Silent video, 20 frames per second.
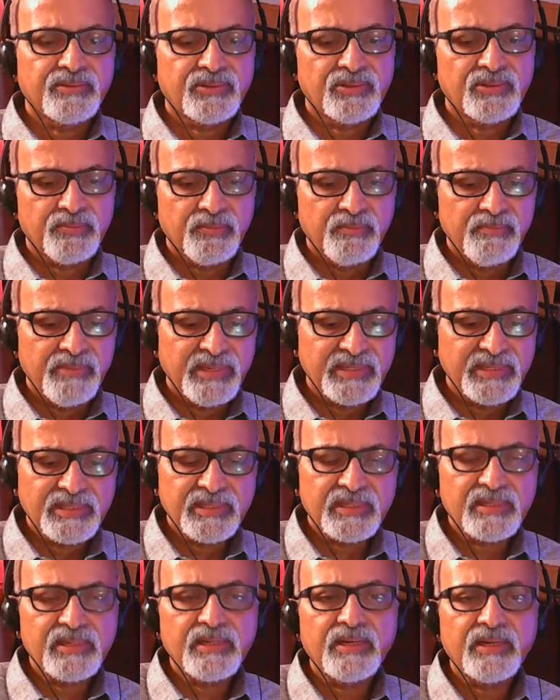So
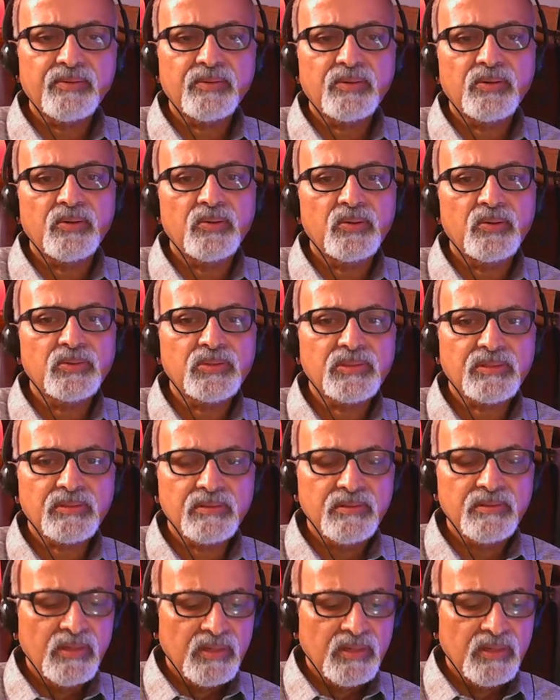basically, our course